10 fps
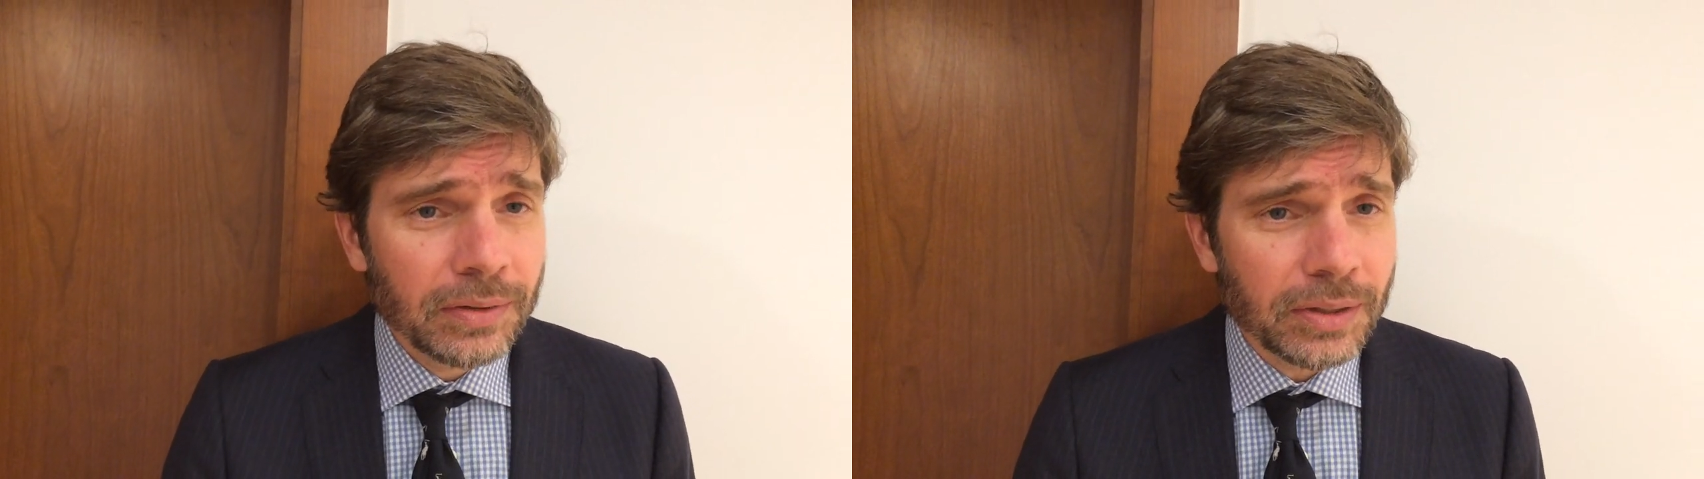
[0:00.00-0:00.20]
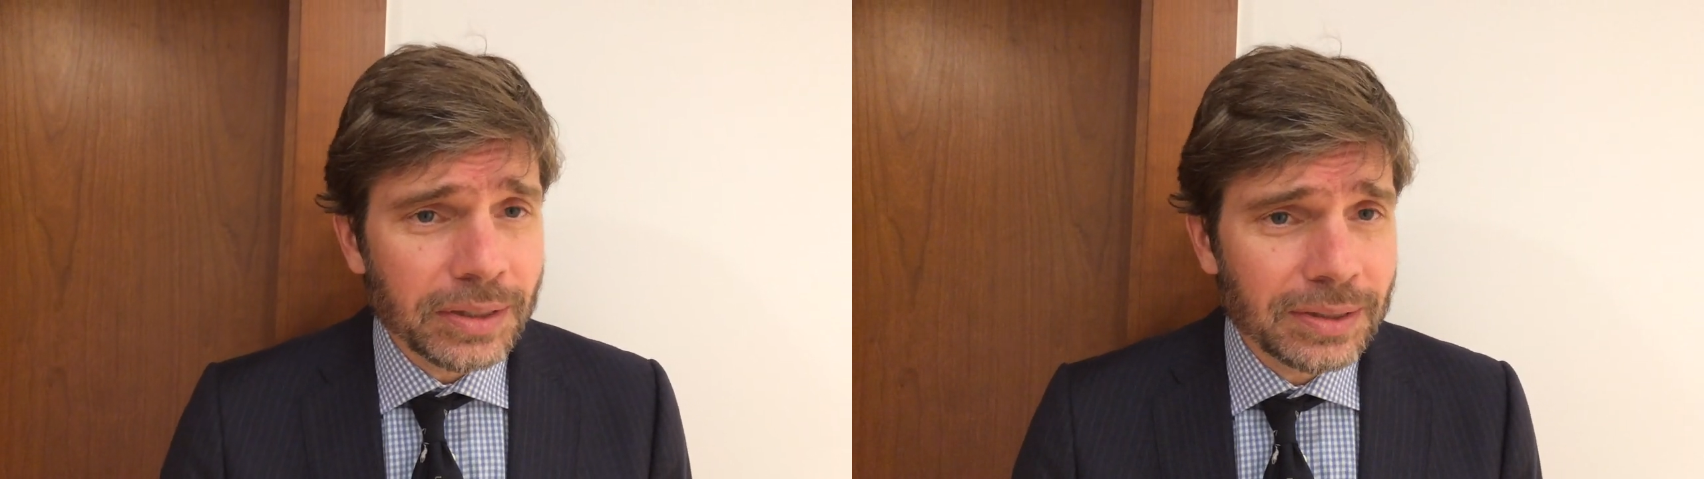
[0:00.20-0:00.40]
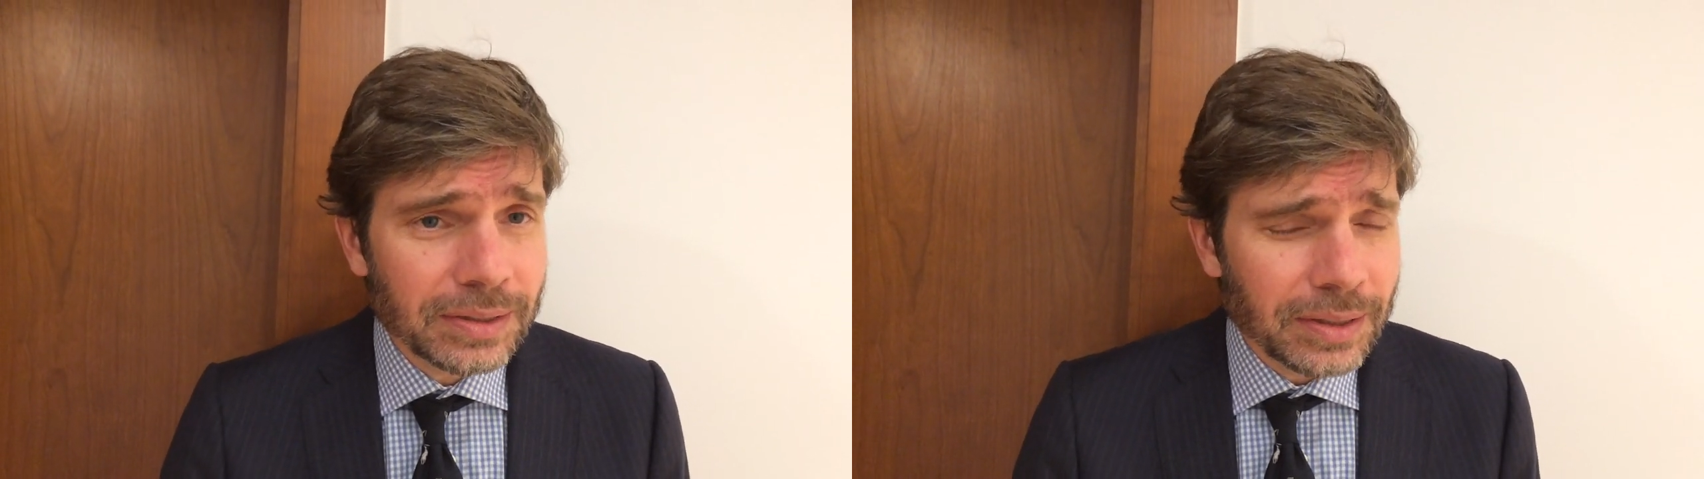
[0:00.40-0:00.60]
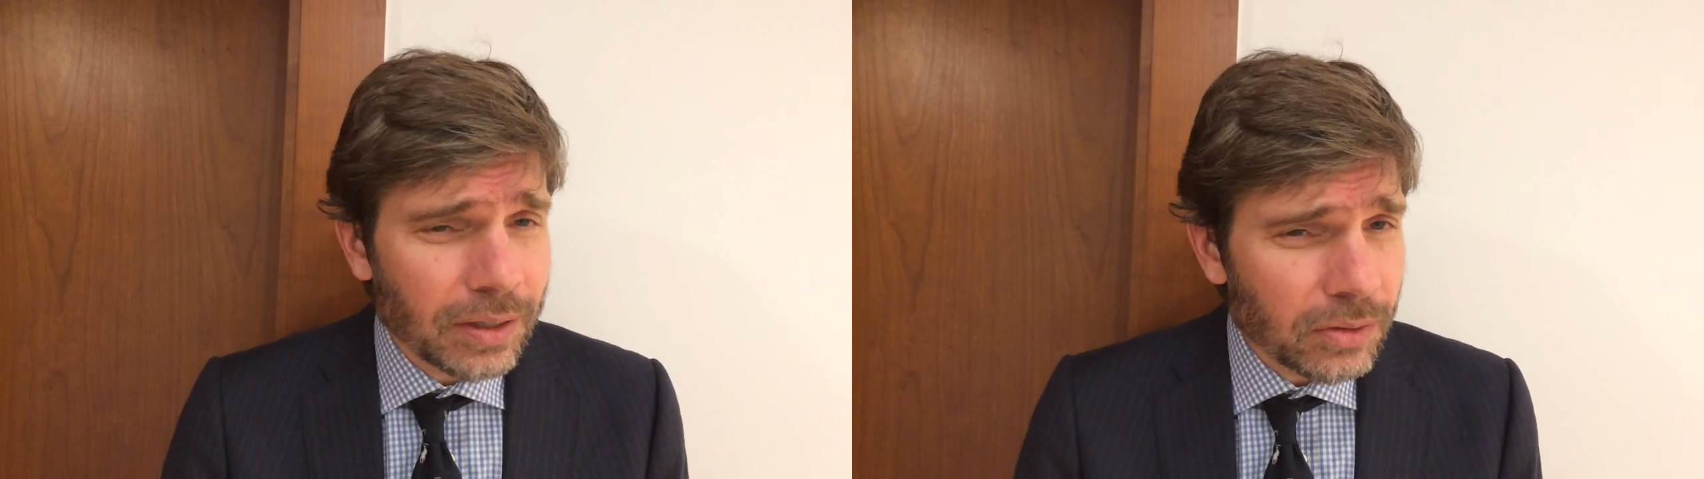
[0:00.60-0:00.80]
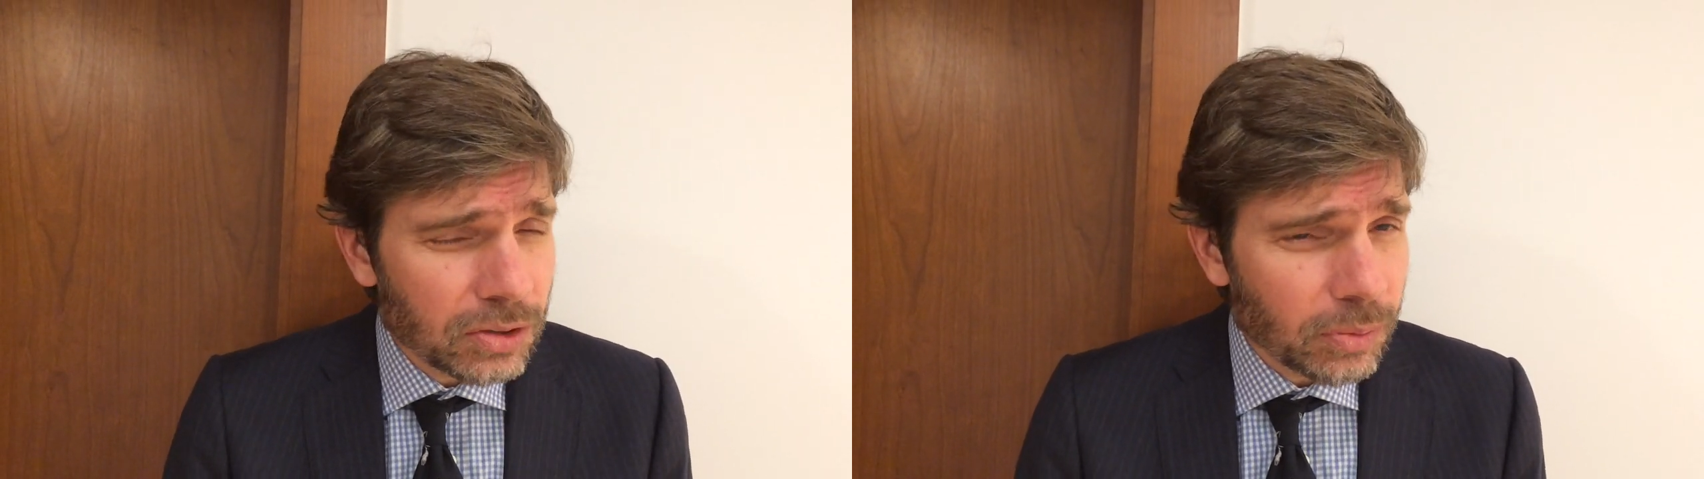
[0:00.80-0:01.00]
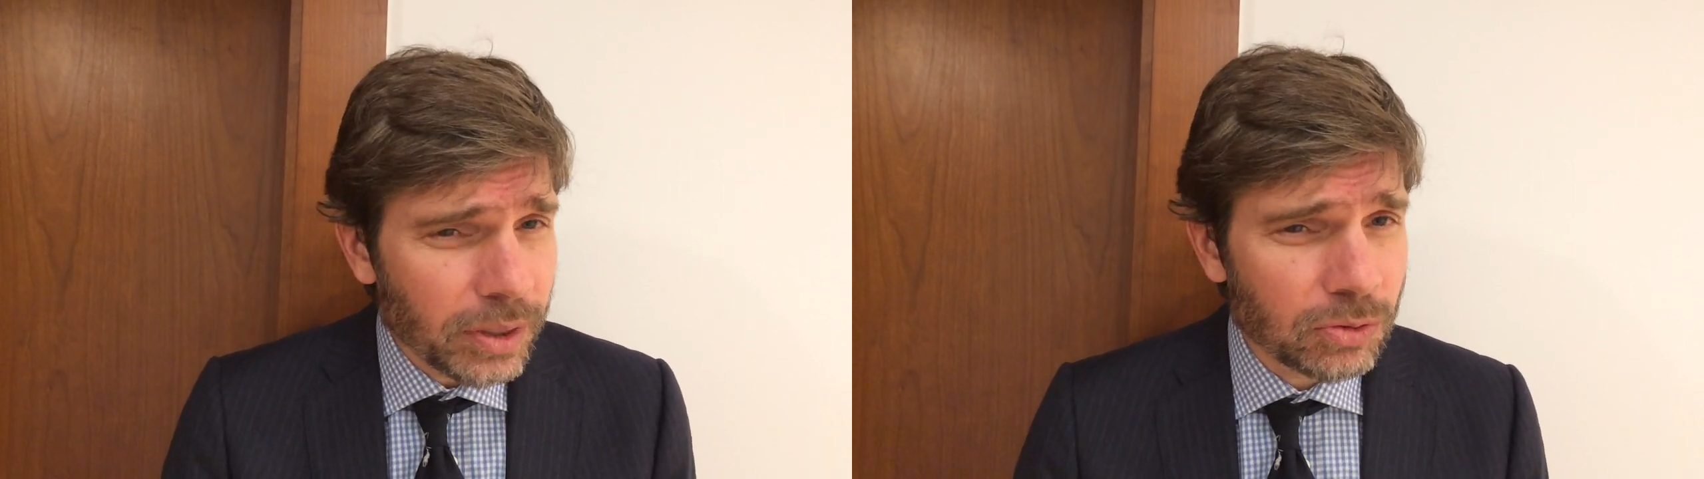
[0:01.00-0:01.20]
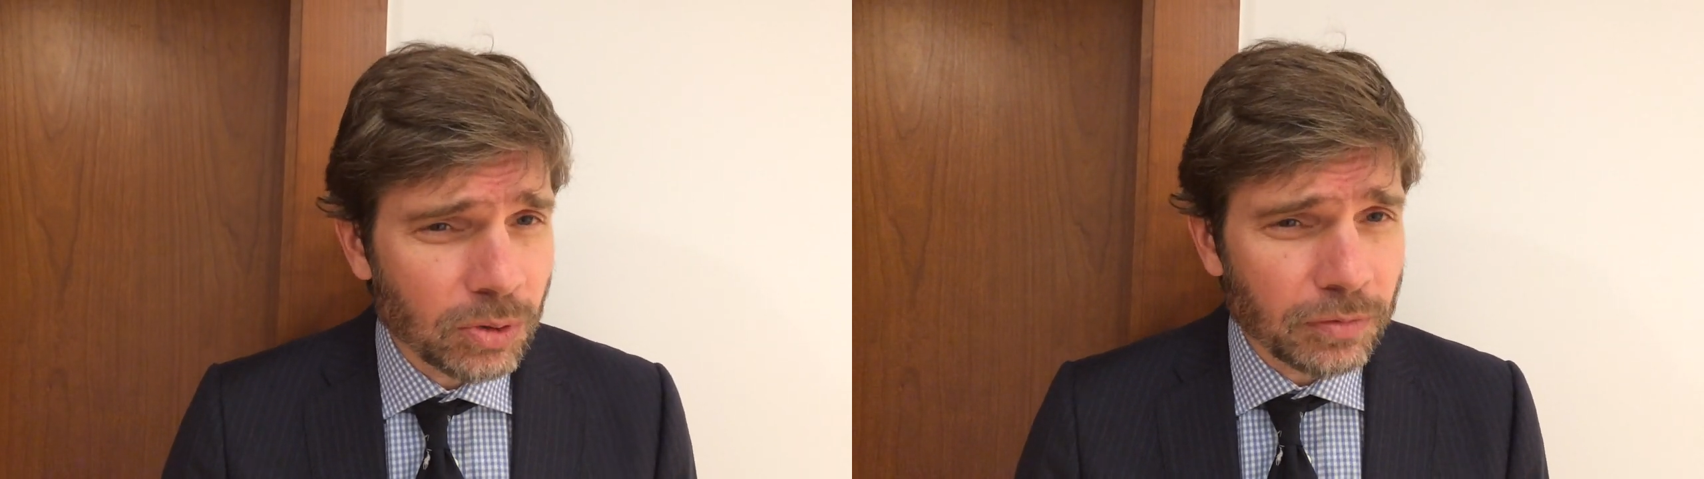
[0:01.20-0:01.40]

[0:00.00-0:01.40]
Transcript: than it is in others, so we have to